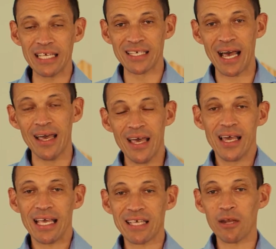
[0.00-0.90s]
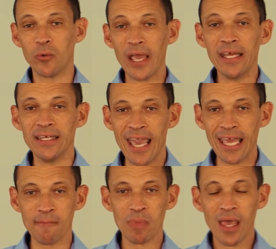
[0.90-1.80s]
as I read it.
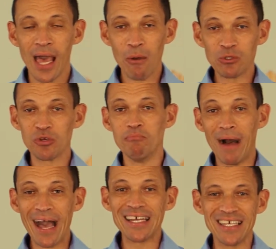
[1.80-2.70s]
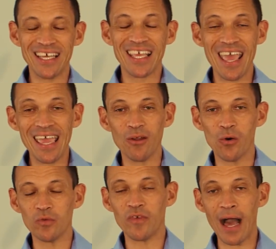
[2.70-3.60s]
And I was reminded again
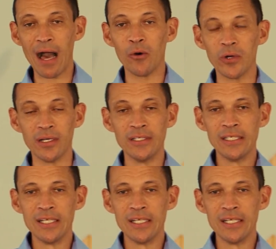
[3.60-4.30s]
of our